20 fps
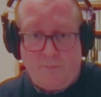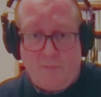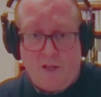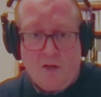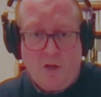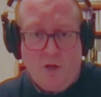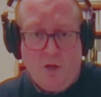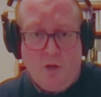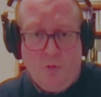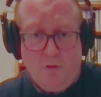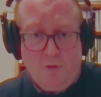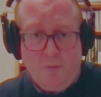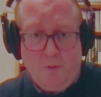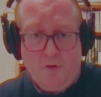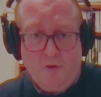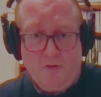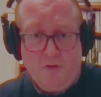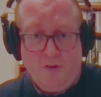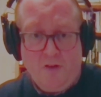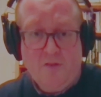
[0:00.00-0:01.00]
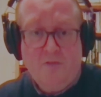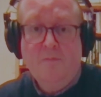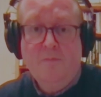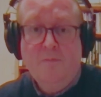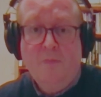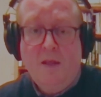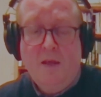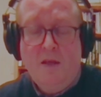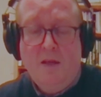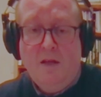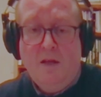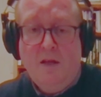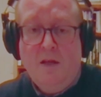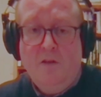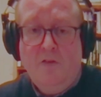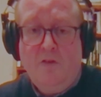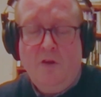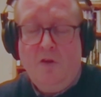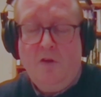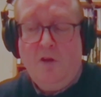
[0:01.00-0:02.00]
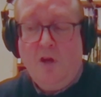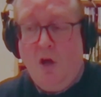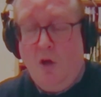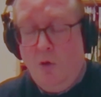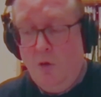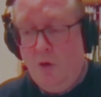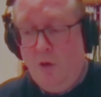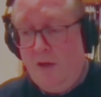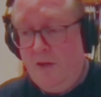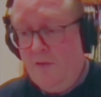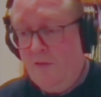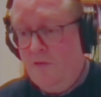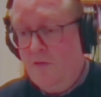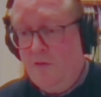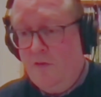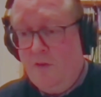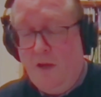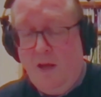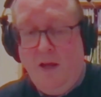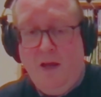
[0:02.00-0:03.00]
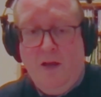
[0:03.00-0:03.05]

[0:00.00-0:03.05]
deposits. So coal is